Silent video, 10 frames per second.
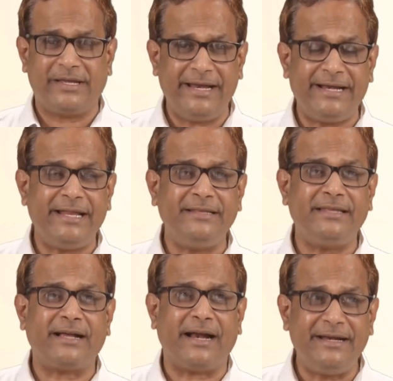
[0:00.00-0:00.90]
creating
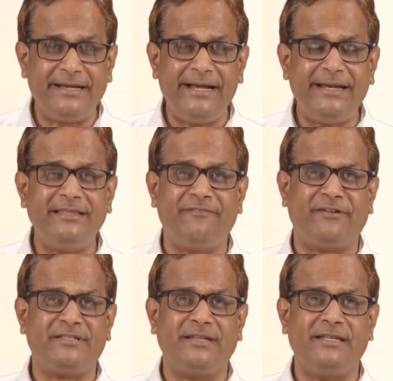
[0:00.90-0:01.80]
the content in the
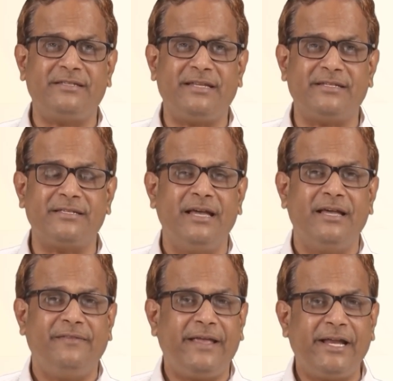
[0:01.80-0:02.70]
first instance,
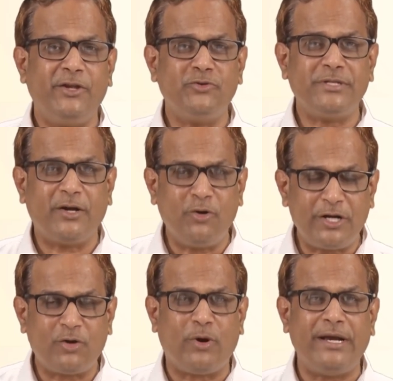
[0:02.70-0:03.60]
they can use a
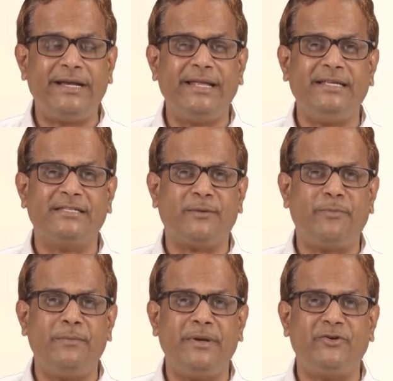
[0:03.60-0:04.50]
good quality
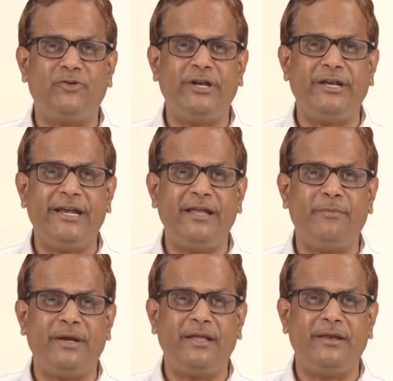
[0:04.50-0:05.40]
supplementary reading
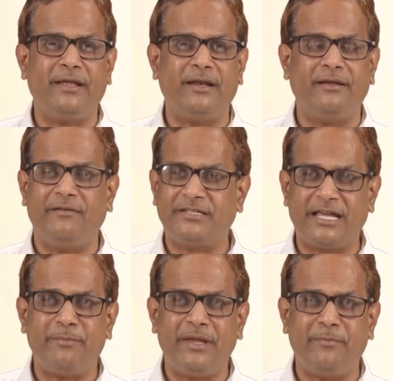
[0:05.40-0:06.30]
material which
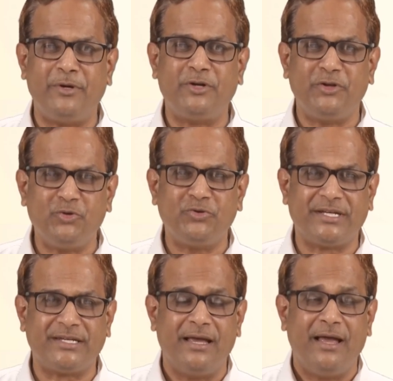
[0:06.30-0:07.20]
can be able to use
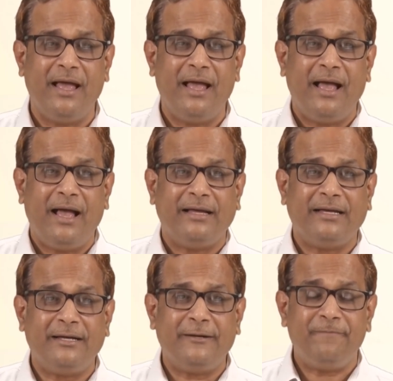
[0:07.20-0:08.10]
it.
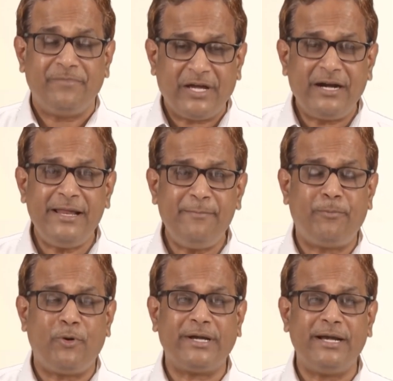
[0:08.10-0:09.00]
Third
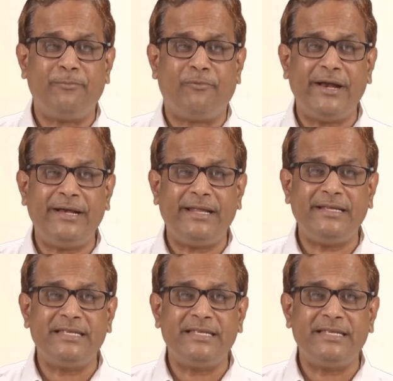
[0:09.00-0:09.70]
important point is